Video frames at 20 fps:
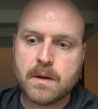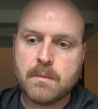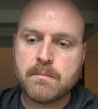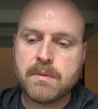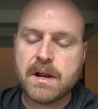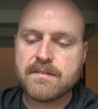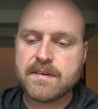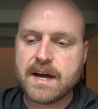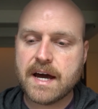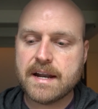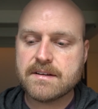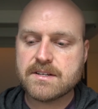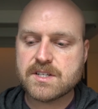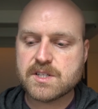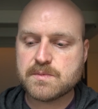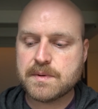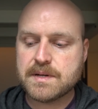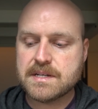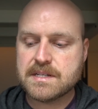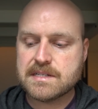But I've kind of
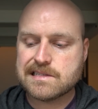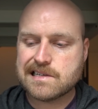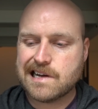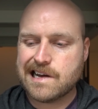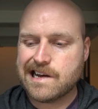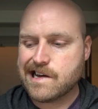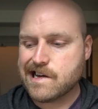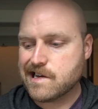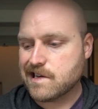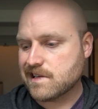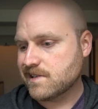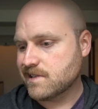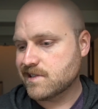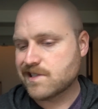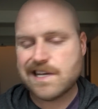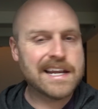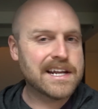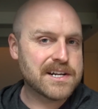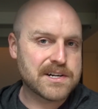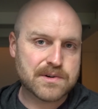just been
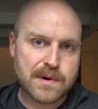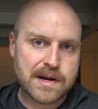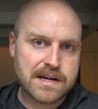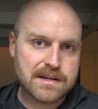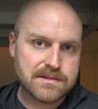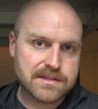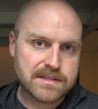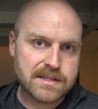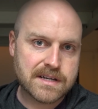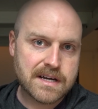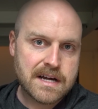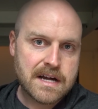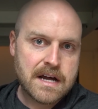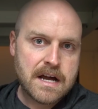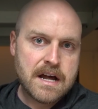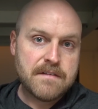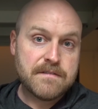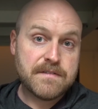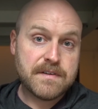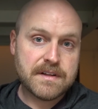standing around,
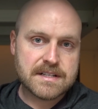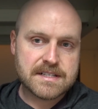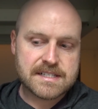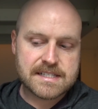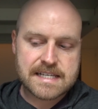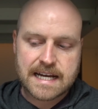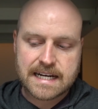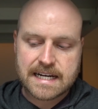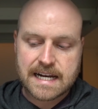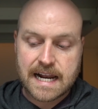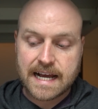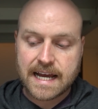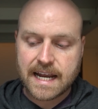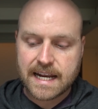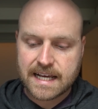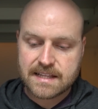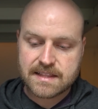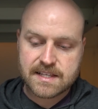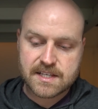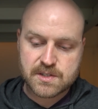feeling stagnant. I
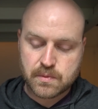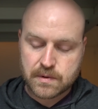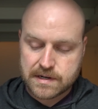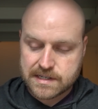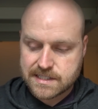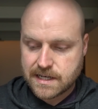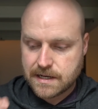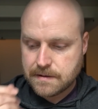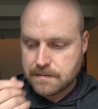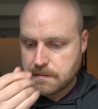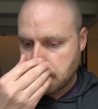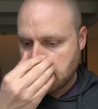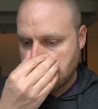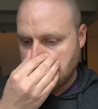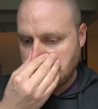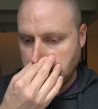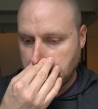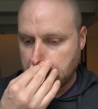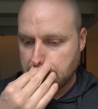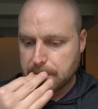gotta get this work done
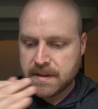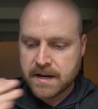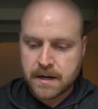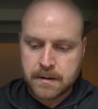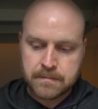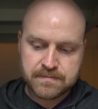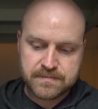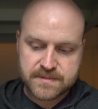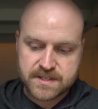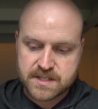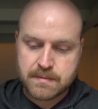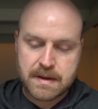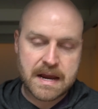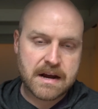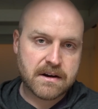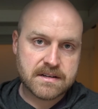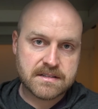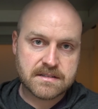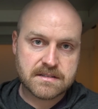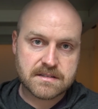you know, some
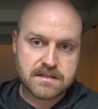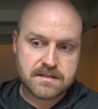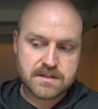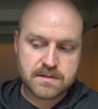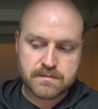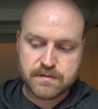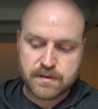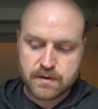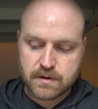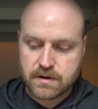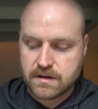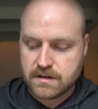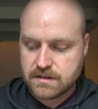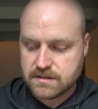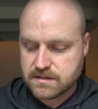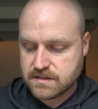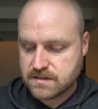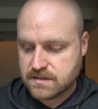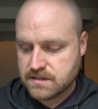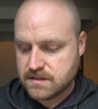errands, some phone
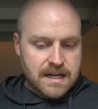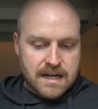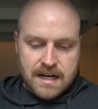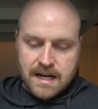calls.